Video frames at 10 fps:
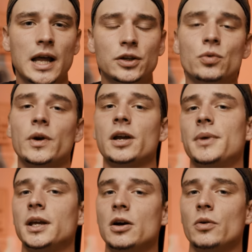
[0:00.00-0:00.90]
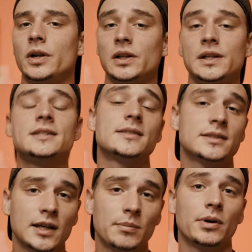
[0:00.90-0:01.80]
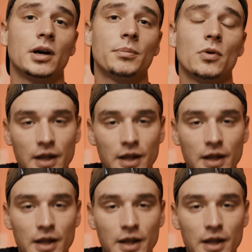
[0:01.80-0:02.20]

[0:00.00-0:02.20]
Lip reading: I do recommend going at least a step up.